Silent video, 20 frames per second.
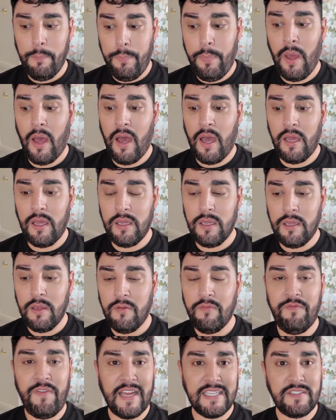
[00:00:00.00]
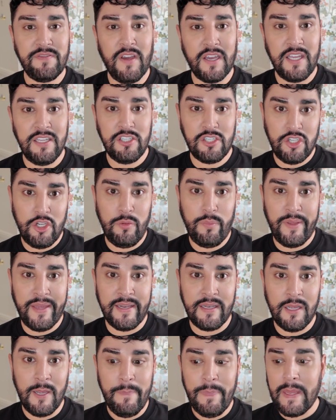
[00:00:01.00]
But that's fucking
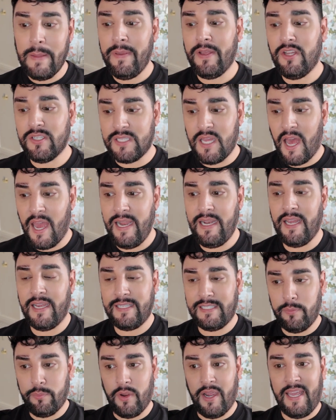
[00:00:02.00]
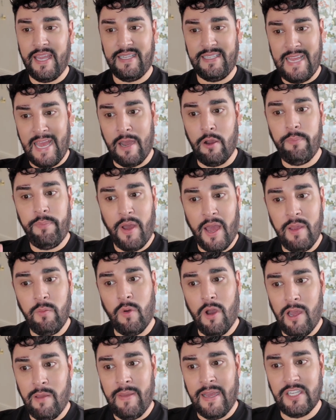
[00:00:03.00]
stupid, because I like to break it down by
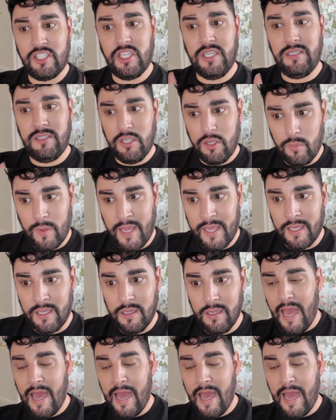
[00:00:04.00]
what I'm actually doing.